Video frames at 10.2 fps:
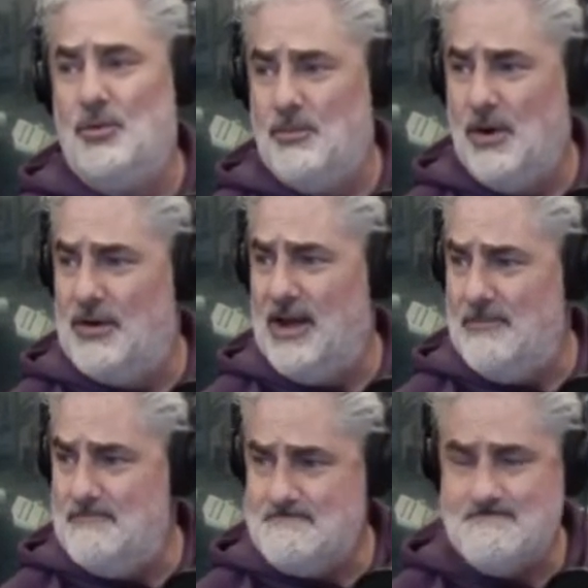Oh, or
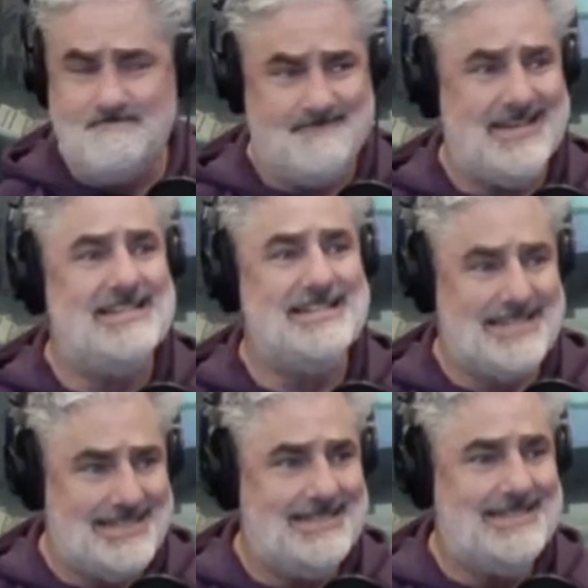beds. All right.
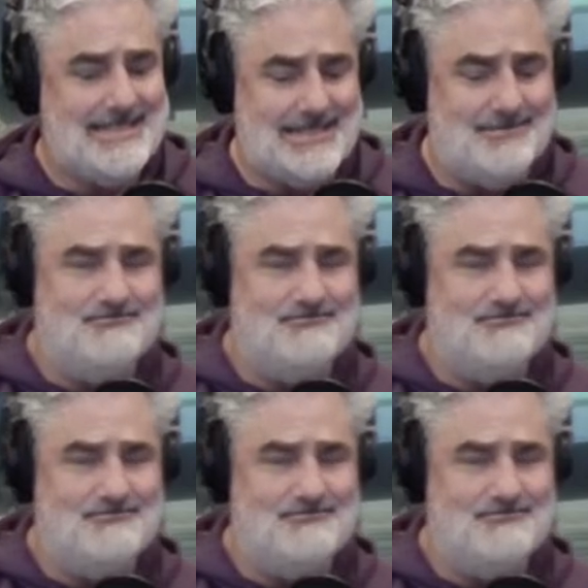That's Yep,